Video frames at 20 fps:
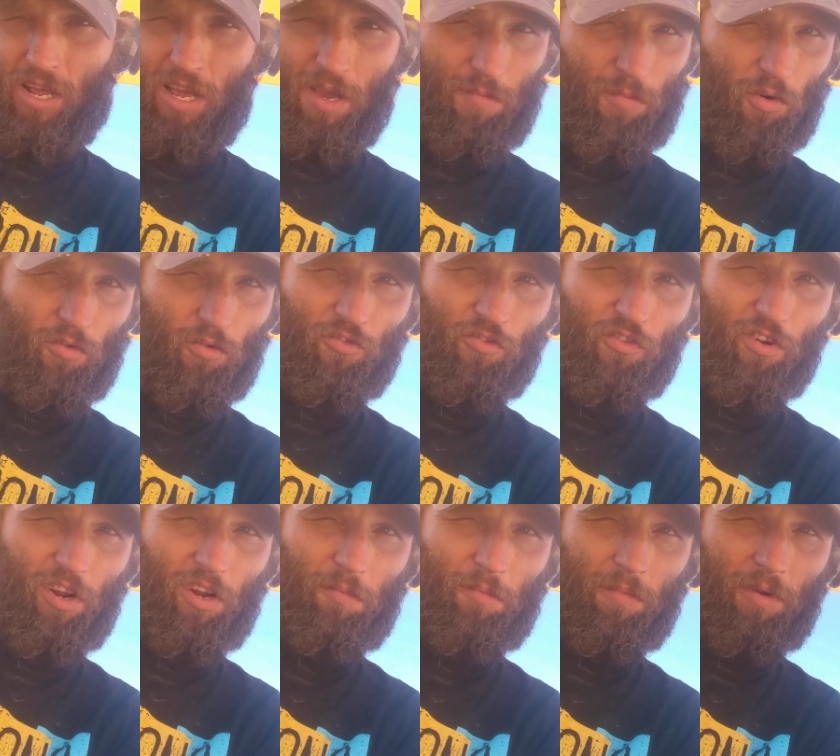I'm gonna
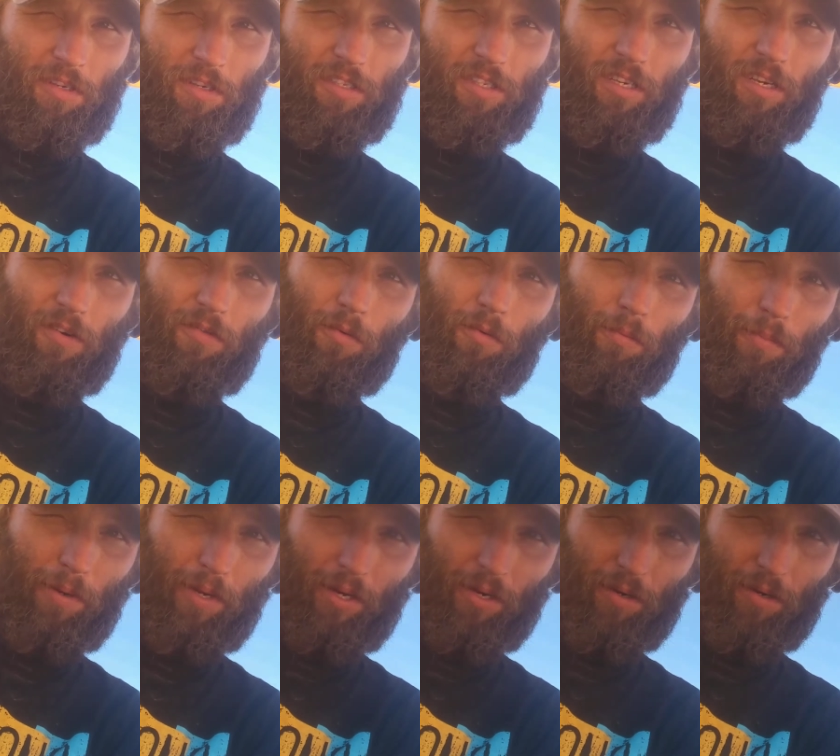drink myself a
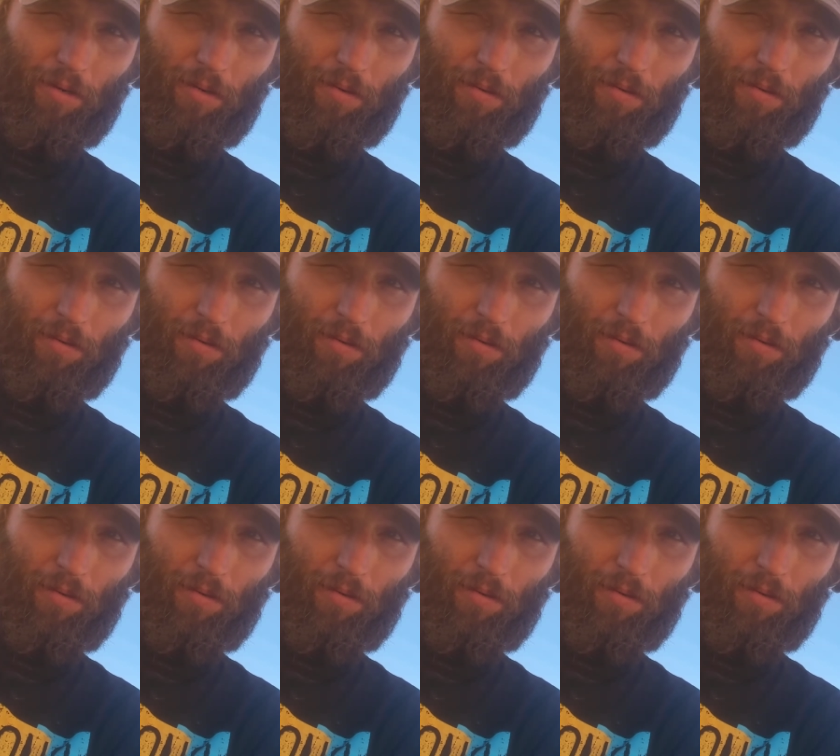beer.